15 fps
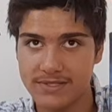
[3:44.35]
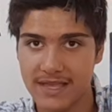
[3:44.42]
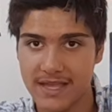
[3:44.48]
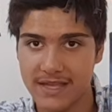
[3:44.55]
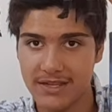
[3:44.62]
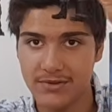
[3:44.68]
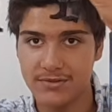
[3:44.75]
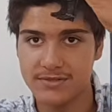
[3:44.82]
they
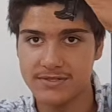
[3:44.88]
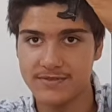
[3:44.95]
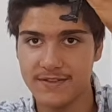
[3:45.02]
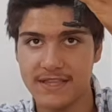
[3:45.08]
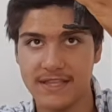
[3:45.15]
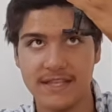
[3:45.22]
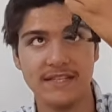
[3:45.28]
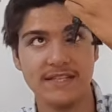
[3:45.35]
use for
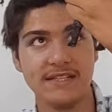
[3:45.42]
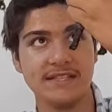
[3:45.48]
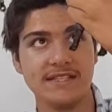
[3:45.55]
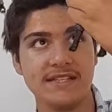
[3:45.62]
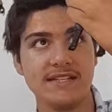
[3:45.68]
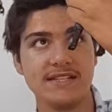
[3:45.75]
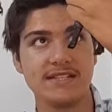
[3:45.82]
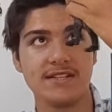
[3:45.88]
the
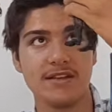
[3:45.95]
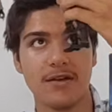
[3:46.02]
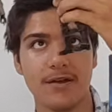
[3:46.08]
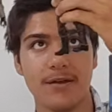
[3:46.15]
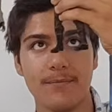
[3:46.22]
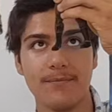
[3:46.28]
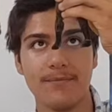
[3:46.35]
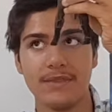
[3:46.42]

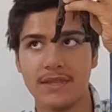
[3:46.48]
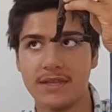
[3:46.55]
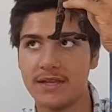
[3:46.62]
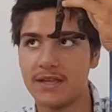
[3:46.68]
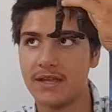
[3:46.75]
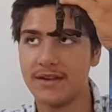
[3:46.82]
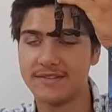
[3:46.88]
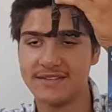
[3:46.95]
t-shirt
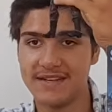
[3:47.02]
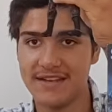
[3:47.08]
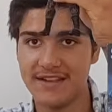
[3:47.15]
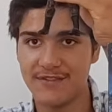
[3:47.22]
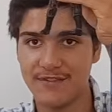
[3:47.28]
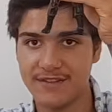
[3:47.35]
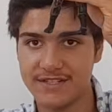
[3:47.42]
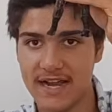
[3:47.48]

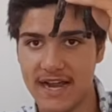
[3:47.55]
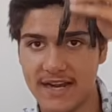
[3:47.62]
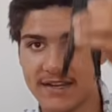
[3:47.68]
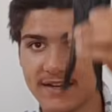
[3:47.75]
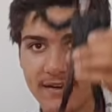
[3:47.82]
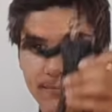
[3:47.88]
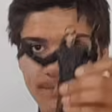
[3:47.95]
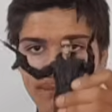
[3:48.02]
underneath the
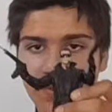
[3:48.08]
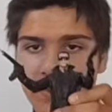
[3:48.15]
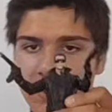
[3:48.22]
jacket.